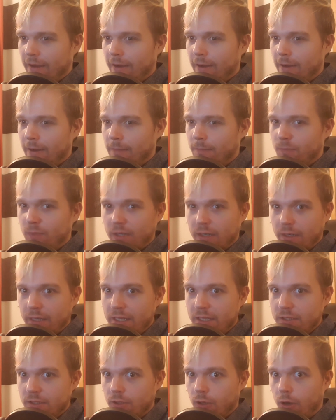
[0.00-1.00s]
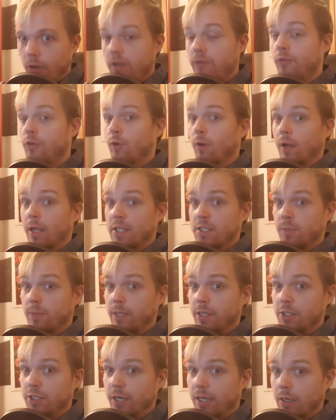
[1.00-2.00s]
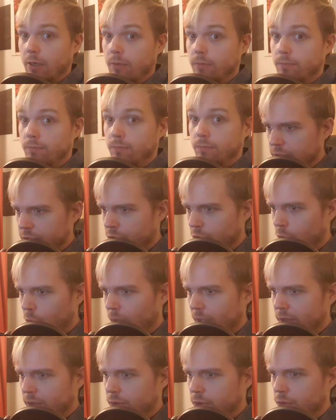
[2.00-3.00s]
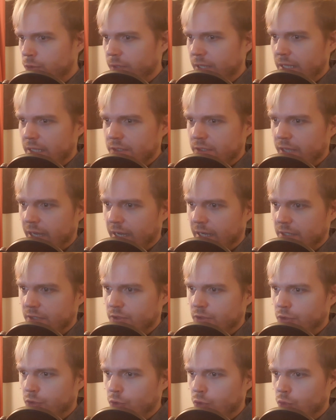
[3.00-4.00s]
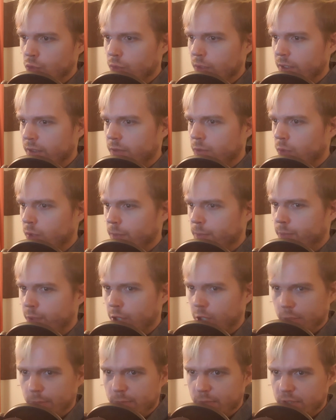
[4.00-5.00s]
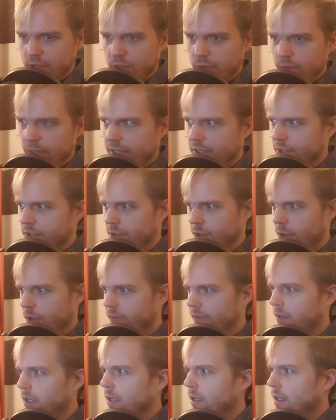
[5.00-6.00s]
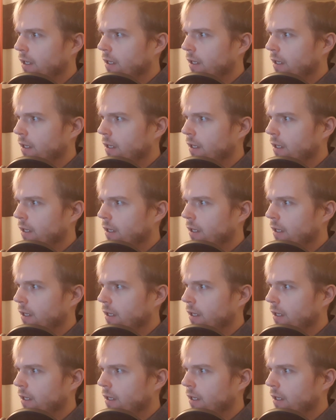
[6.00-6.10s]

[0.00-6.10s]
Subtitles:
At least not if you're a Let's Play channel. So what do these guys do? What purpose do they serve?